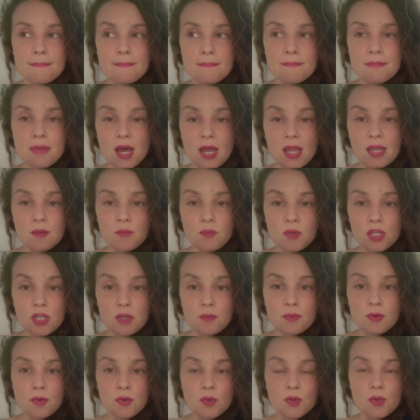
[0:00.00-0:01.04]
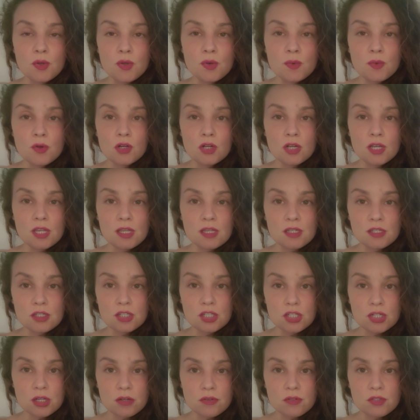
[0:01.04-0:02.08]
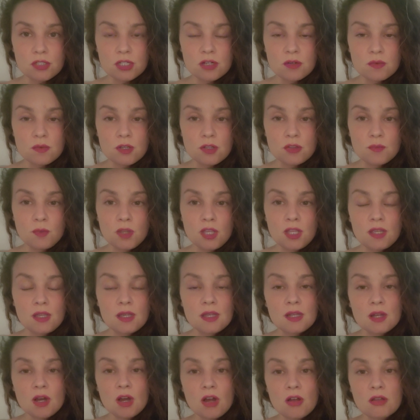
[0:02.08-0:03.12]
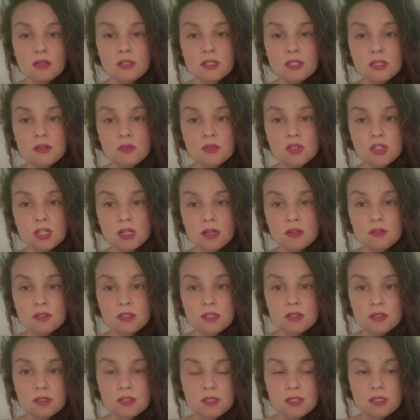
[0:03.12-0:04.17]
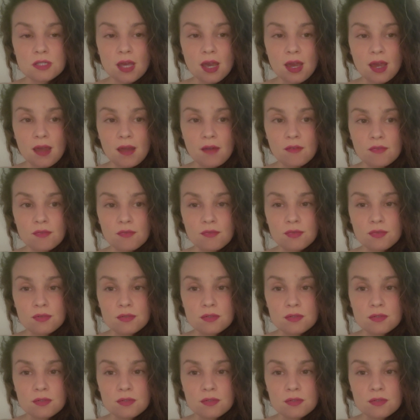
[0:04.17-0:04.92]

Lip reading: by people who were in shelter with me and also shelter staff.